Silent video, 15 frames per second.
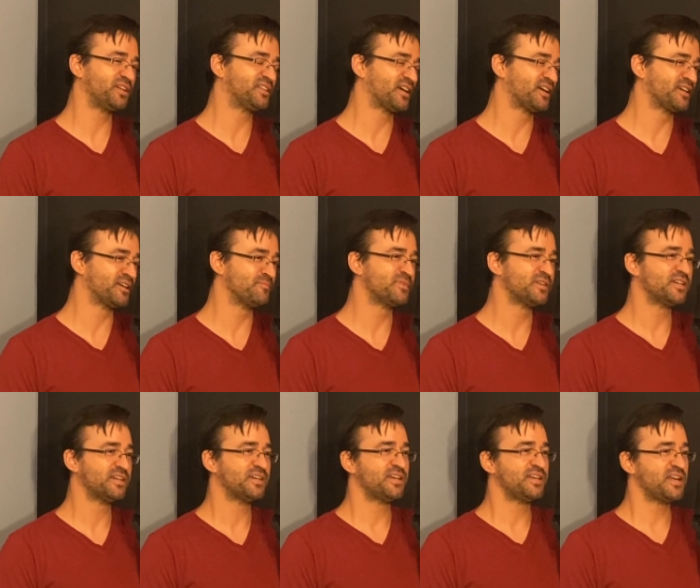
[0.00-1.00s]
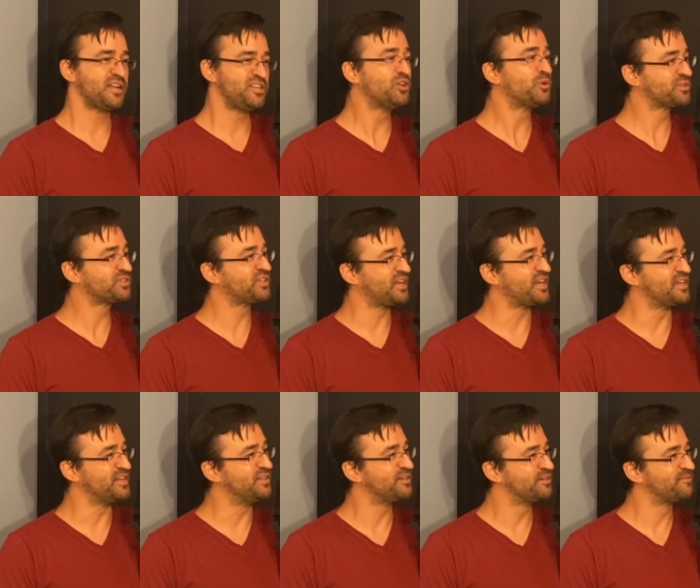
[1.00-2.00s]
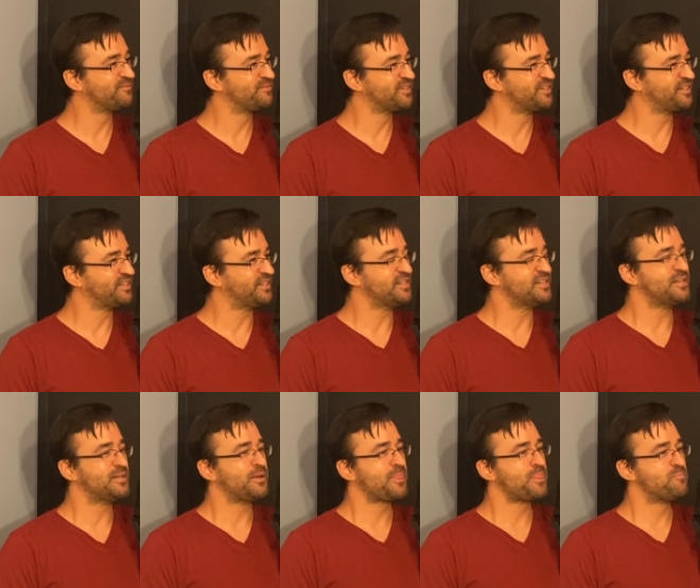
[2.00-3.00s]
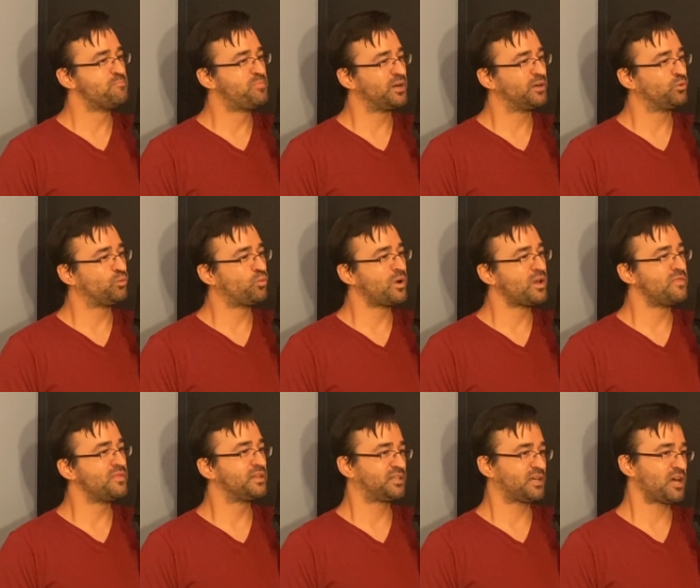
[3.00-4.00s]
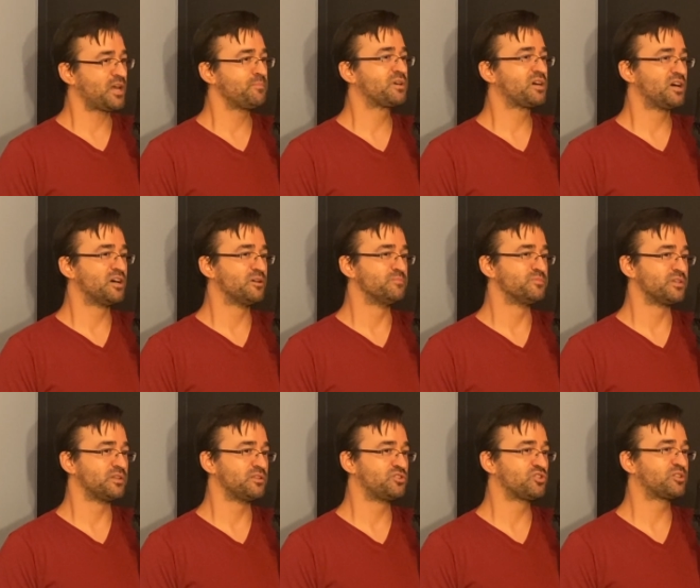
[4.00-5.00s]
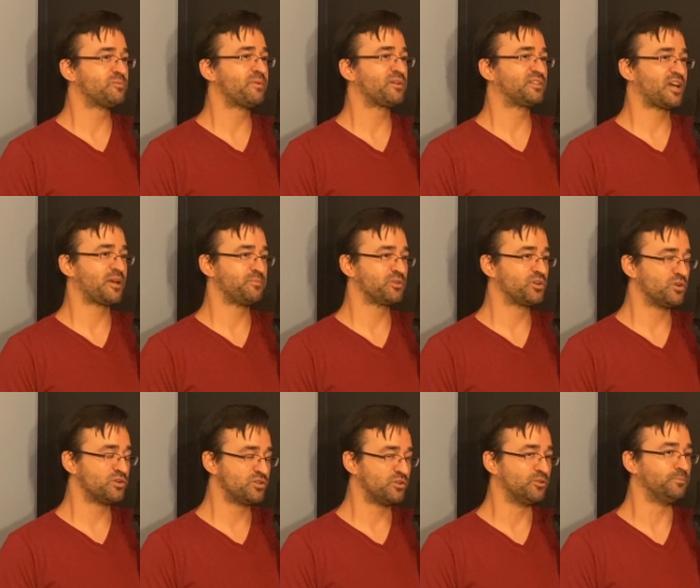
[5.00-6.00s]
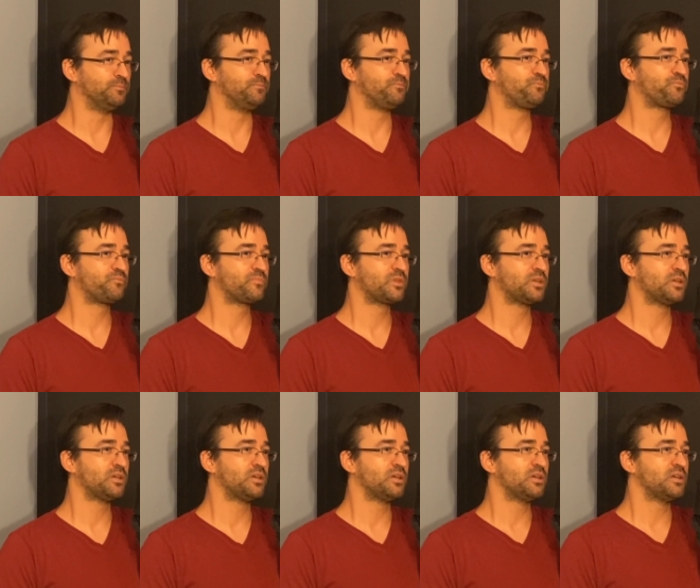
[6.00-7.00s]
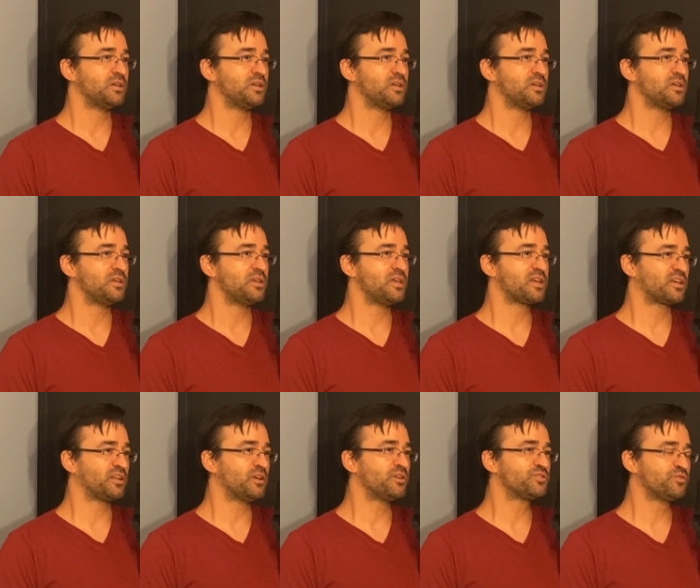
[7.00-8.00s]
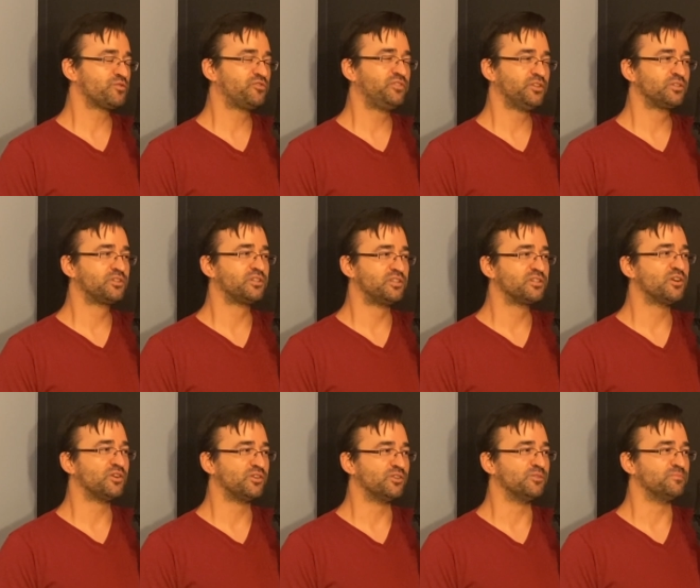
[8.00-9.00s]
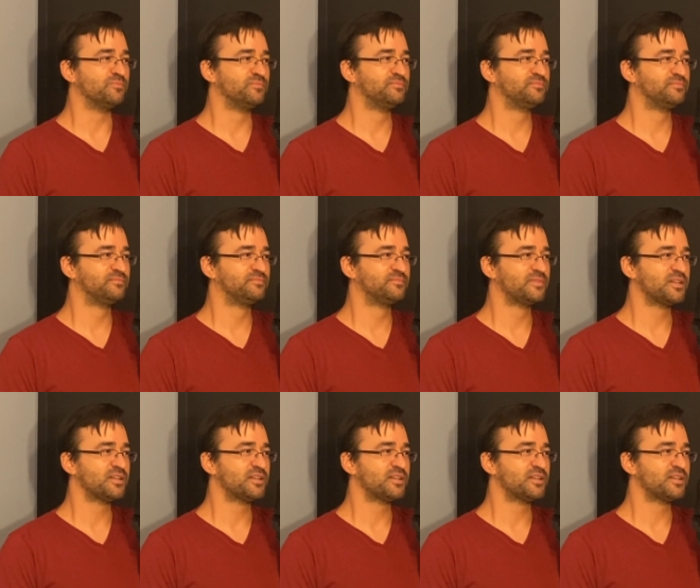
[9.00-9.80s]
time, and you know it's going to end. But when the time comes and it's just about time to go home, it can also feel good to go home. Mm-hmm.